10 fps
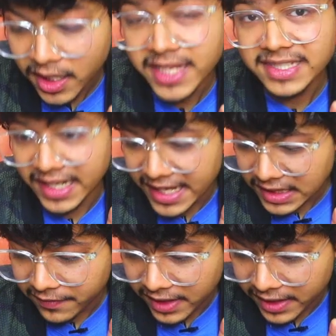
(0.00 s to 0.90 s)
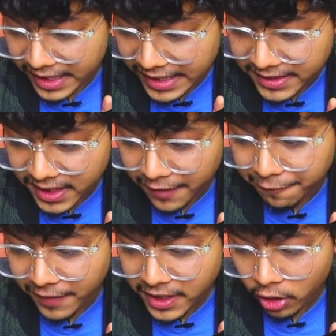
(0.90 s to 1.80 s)
this length will either a
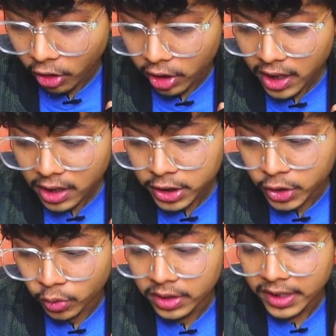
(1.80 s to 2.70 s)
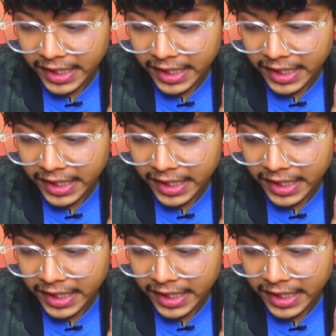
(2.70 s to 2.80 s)
1 or a 2.